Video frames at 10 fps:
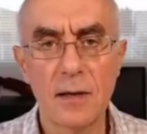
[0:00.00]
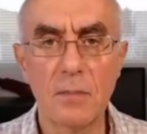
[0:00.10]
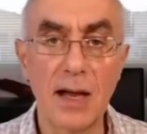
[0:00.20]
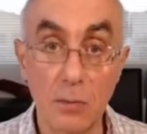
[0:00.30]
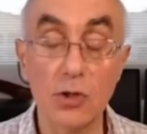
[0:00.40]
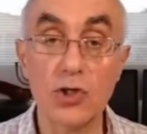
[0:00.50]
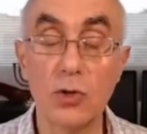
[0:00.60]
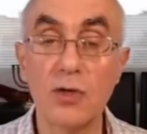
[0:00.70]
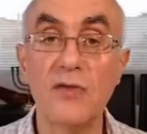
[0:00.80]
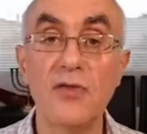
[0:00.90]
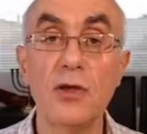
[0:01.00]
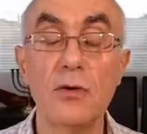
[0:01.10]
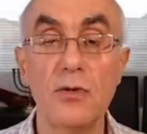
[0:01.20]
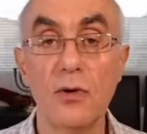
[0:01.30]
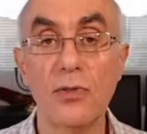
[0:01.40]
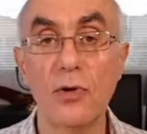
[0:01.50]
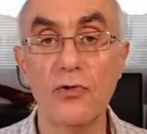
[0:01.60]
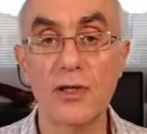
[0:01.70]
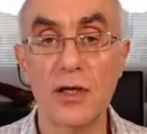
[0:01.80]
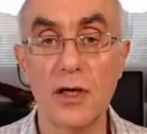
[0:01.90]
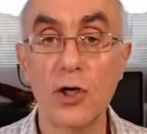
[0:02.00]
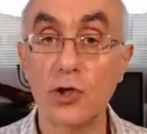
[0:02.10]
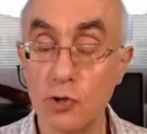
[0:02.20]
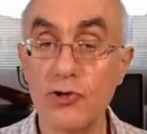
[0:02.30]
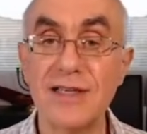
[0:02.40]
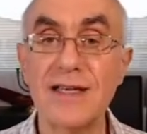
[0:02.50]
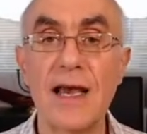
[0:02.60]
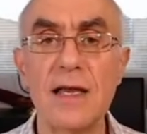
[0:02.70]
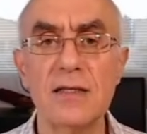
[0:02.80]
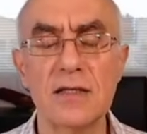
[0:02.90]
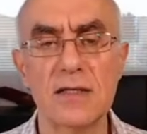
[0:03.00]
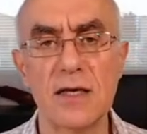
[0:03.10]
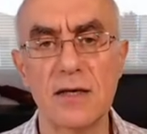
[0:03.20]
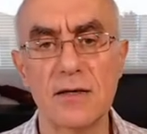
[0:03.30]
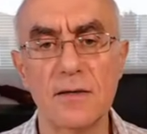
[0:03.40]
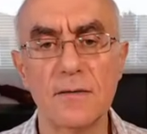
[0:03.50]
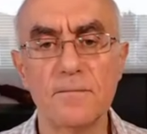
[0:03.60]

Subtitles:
but I'm also giving you the authority to retain sin.